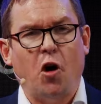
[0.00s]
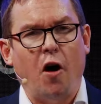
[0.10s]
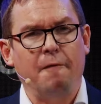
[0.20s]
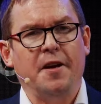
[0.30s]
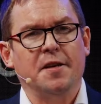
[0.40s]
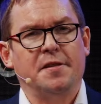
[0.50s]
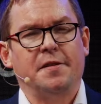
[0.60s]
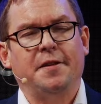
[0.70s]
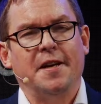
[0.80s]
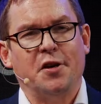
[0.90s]
obvious
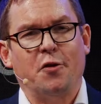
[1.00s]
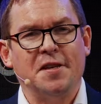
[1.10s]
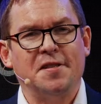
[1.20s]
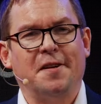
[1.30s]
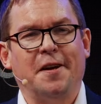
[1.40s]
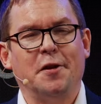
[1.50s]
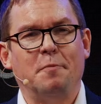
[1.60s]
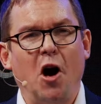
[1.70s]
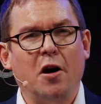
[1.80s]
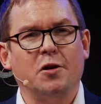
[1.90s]
that there's a risk in the
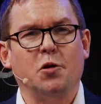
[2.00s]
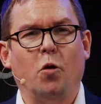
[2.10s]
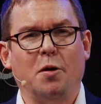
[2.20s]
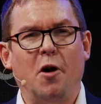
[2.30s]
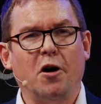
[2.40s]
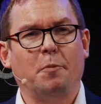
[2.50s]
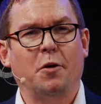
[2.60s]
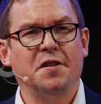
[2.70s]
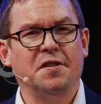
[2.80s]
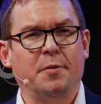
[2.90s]
market to all the market
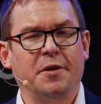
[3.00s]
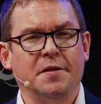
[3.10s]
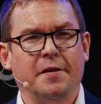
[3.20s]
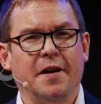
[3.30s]
participants,